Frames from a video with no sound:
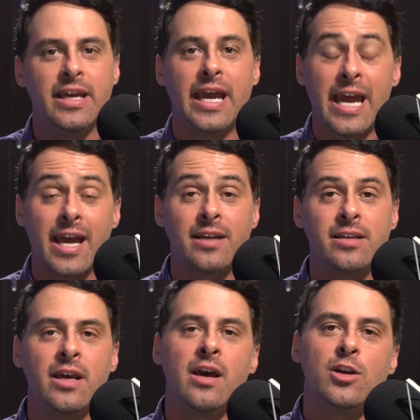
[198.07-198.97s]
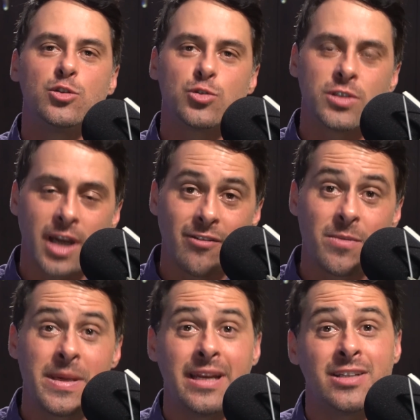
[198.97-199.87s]
And
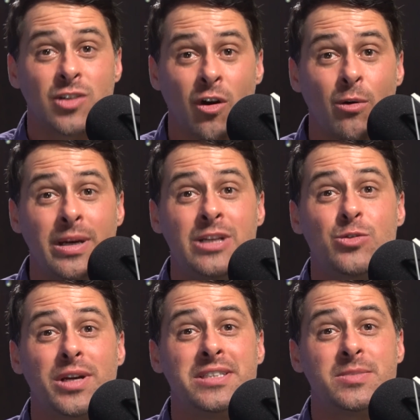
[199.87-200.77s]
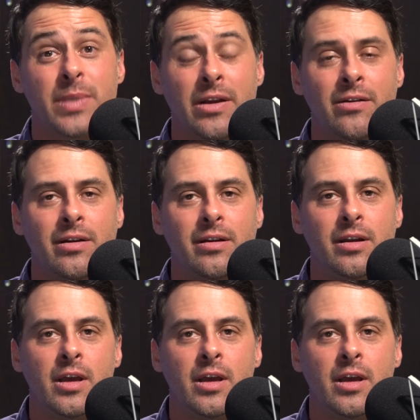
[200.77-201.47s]
government is already transparent.